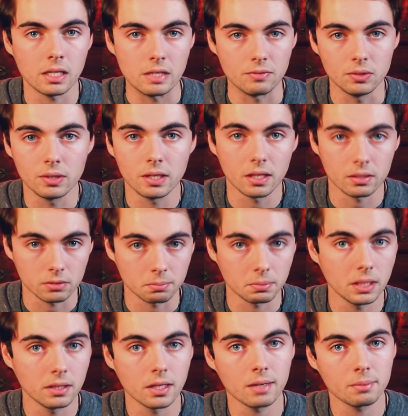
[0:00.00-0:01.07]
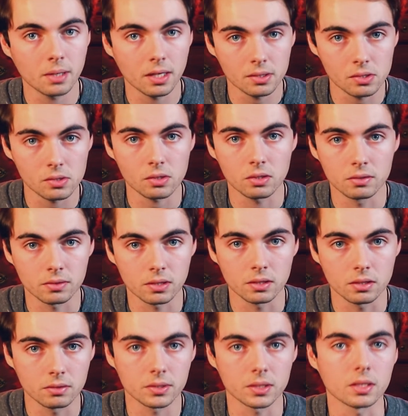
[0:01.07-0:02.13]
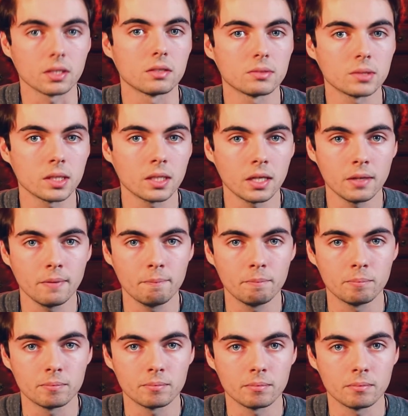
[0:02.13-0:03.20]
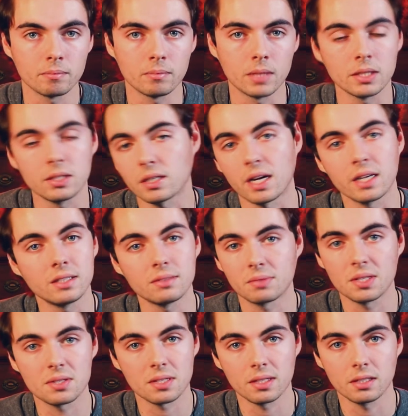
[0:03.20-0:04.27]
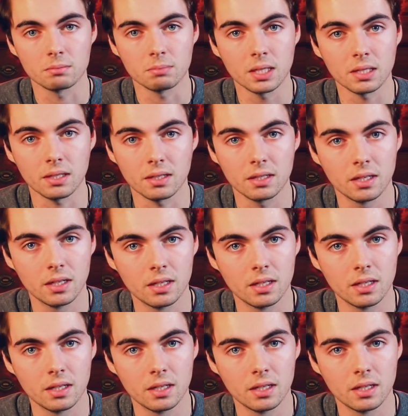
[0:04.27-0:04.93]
if you can't repeat that process over and over and over again, then you're kind of wasting your money.